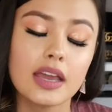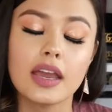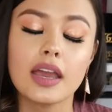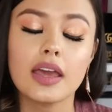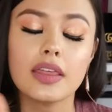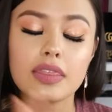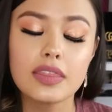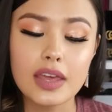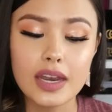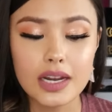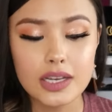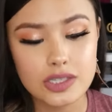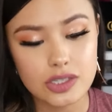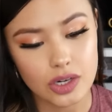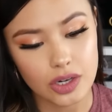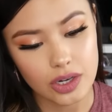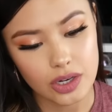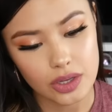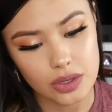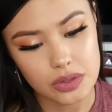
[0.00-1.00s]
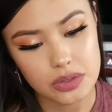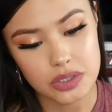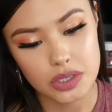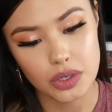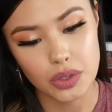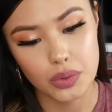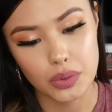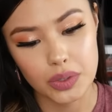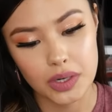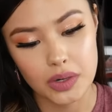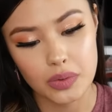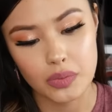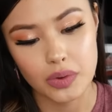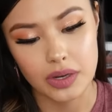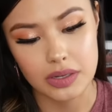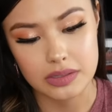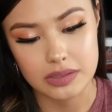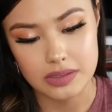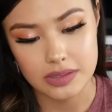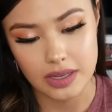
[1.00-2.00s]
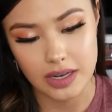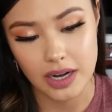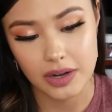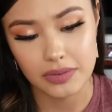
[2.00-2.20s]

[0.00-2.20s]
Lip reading: And then I started using Korean ones and